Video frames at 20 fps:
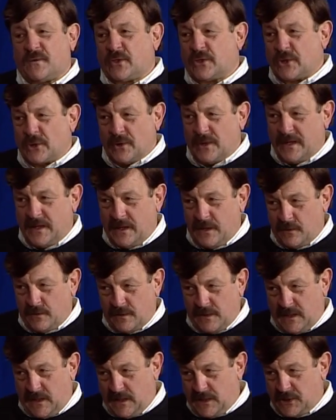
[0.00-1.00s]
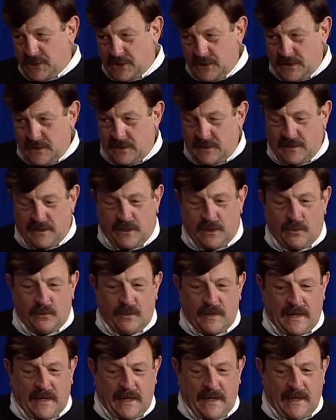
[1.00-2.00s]
for 30 years each, you
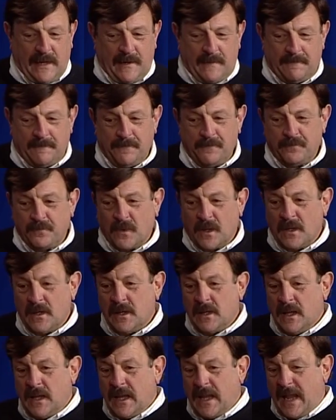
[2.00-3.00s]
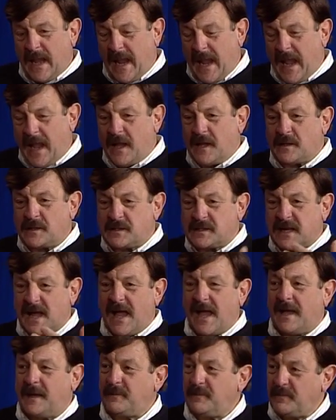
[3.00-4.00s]
know, and as
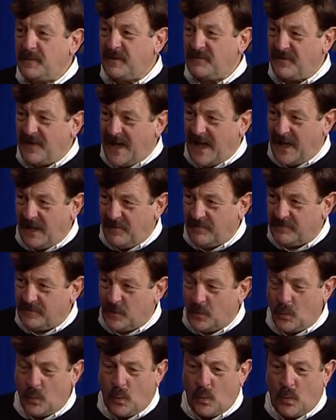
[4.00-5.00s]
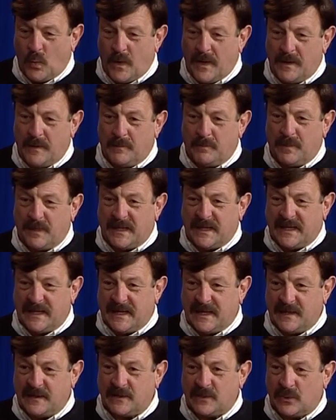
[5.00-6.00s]
time evolved, we
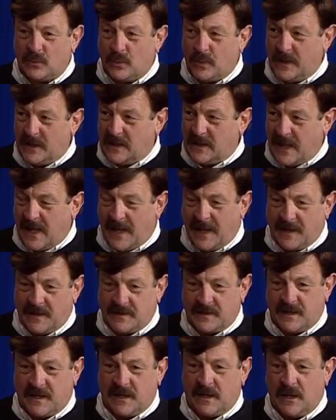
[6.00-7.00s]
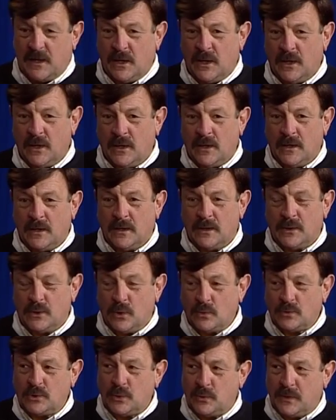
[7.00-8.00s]
begin to realize that
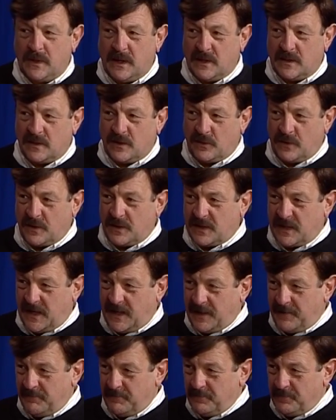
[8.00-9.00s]
no two kids are the same.